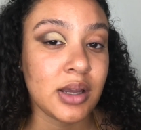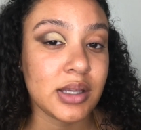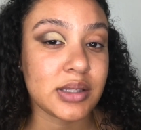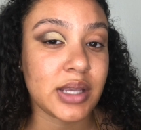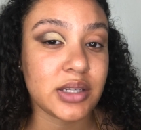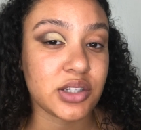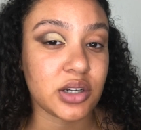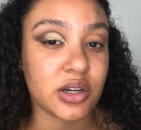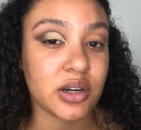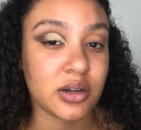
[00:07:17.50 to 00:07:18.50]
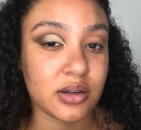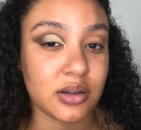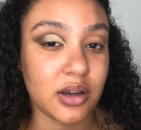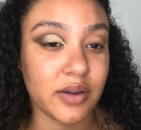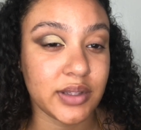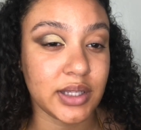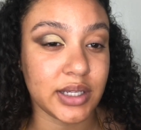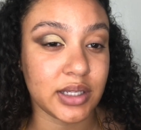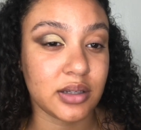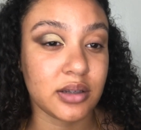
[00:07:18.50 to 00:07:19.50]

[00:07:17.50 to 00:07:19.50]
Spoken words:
center of the lid.